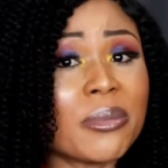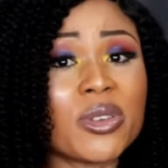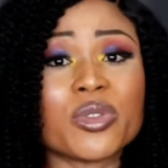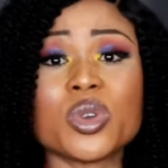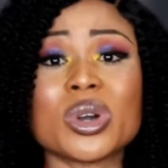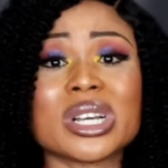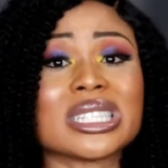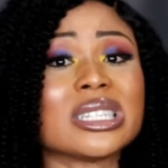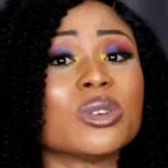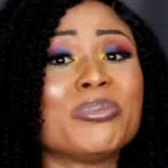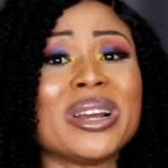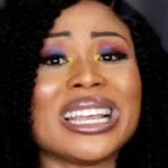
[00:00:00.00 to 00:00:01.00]
if you are still
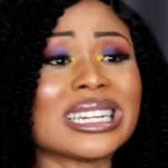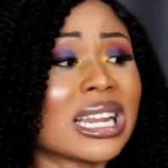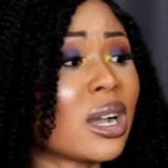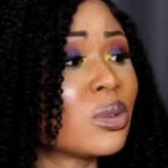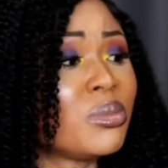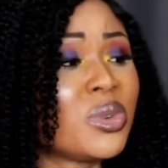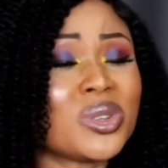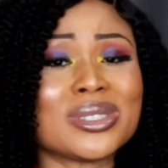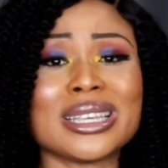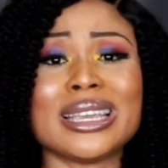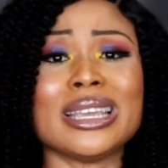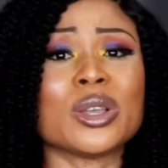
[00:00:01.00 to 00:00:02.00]
playing loud
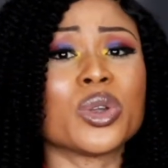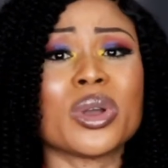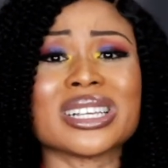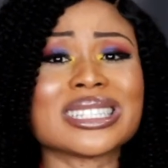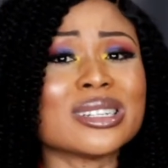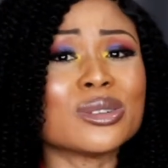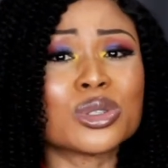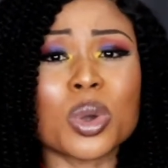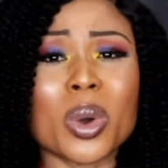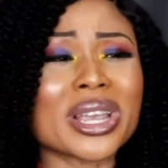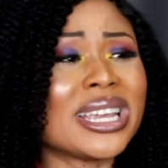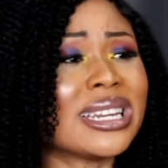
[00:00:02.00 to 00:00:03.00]
music or you are still
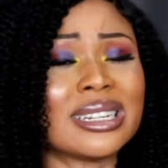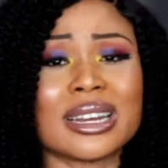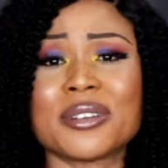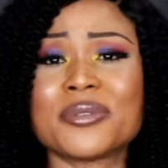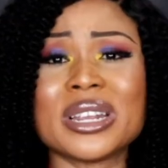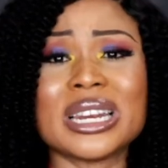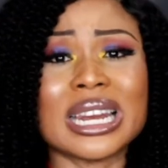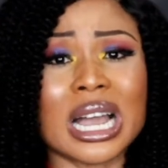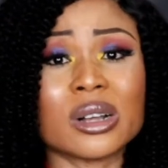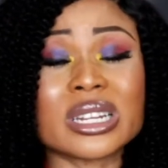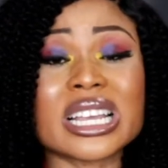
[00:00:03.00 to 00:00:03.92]
talking and laughing loud,